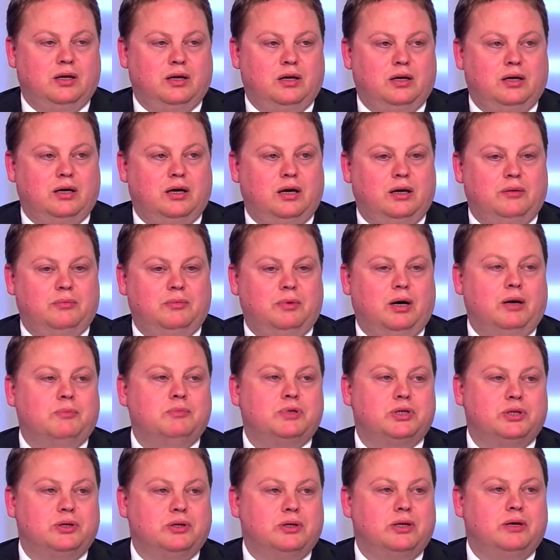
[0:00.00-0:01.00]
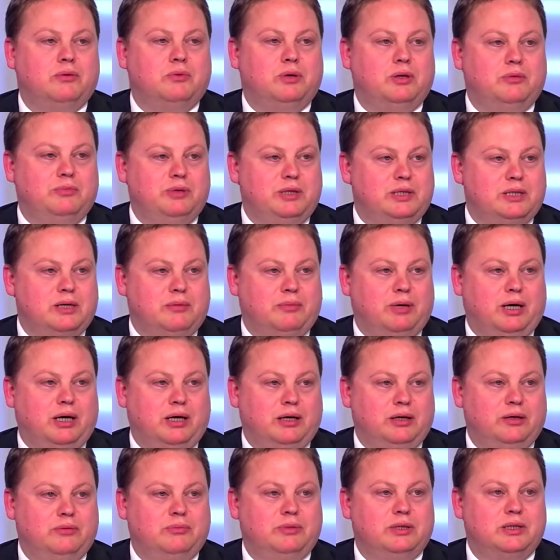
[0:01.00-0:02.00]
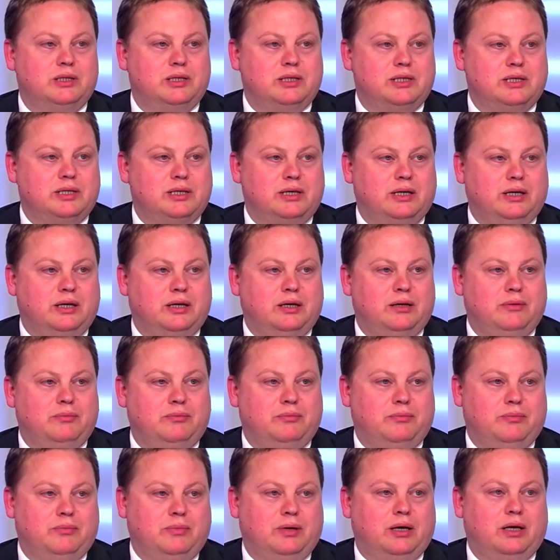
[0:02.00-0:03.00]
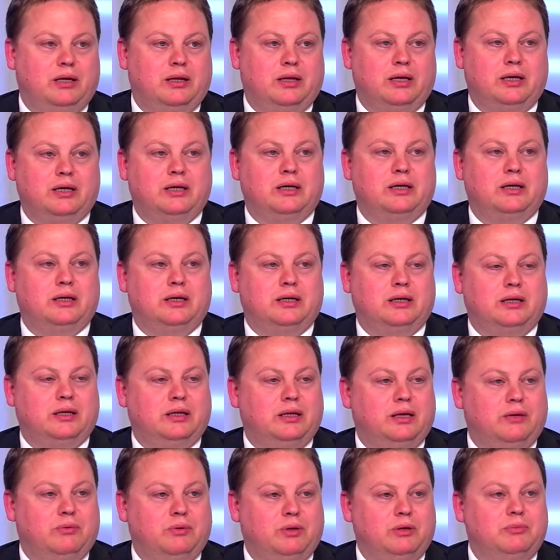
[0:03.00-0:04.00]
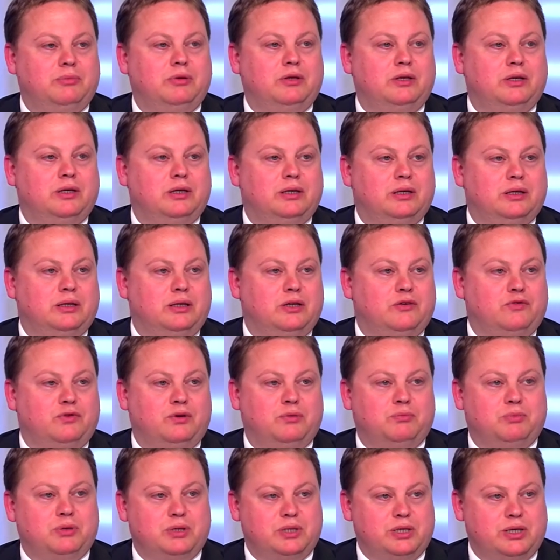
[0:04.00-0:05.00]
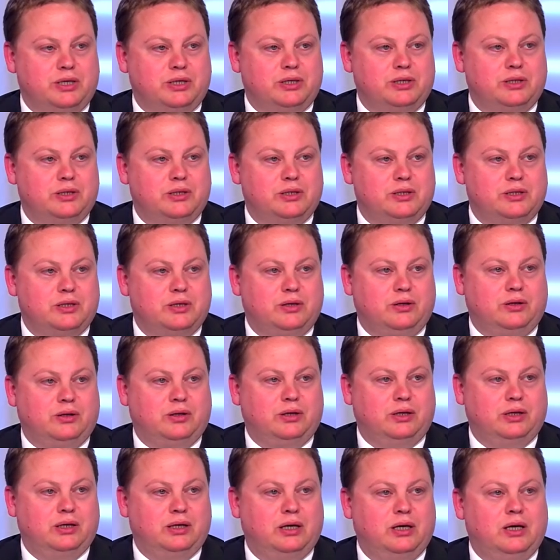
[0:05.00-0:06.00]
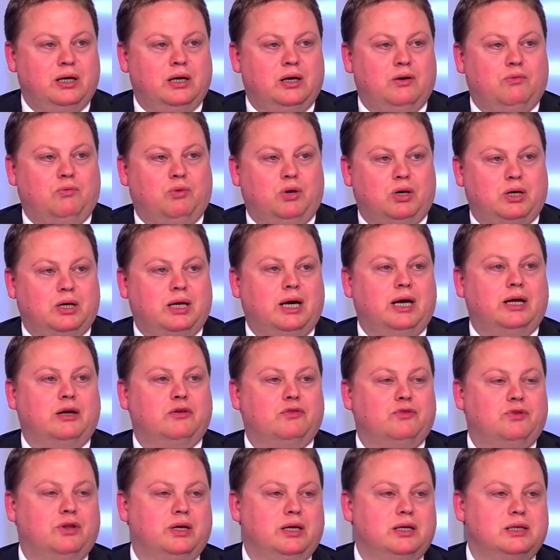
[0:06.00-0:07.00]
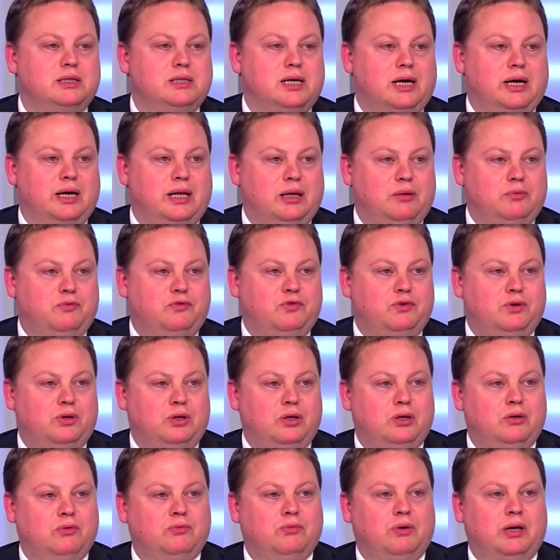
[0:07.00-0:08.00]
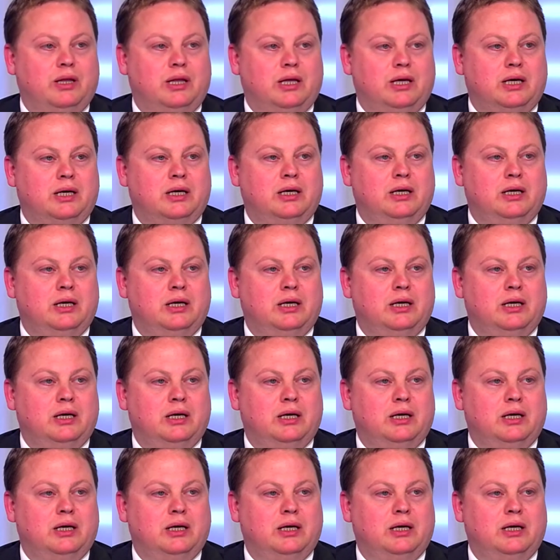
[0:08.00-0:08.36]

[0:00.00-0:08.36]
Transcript: Um, I'm sure there will be some arguments. Um, I think uh, there will be different positions on what kind of things are helpful, whether